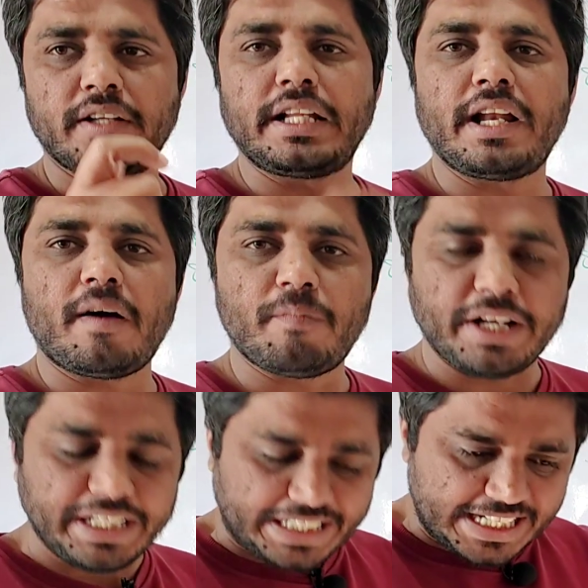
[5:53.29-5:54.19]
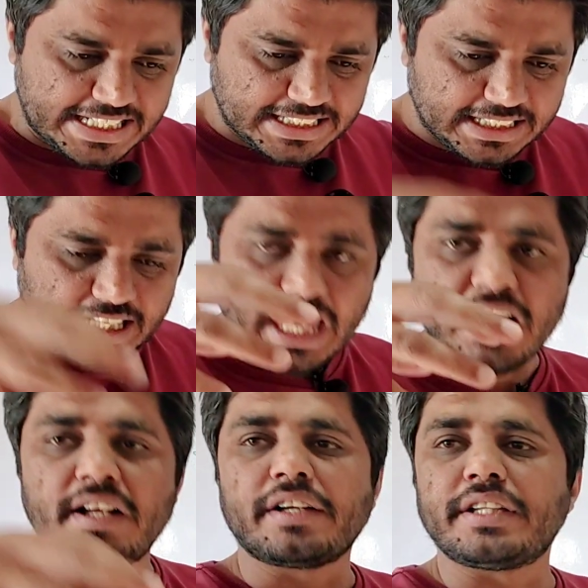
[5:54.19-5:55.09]
The increase in
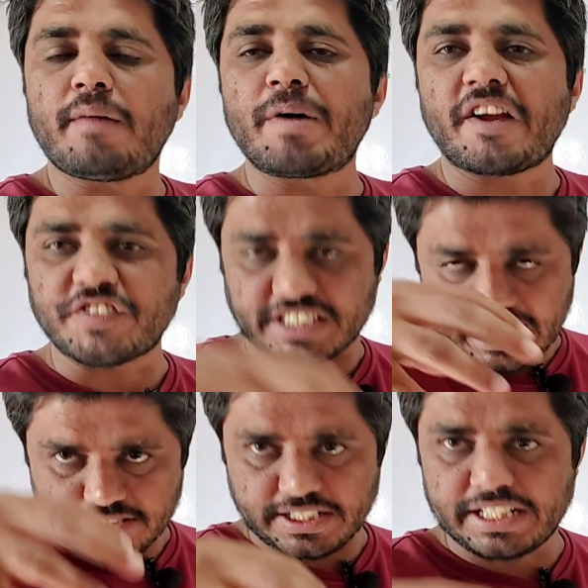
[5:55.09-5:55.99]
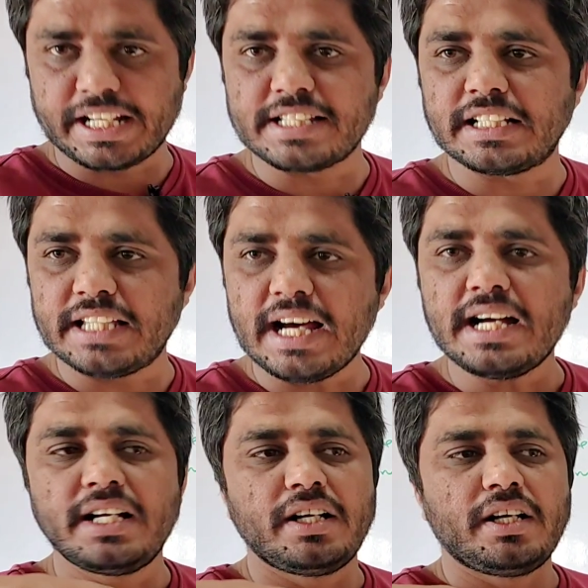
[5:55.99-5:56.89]
the number of cells. Increase in the,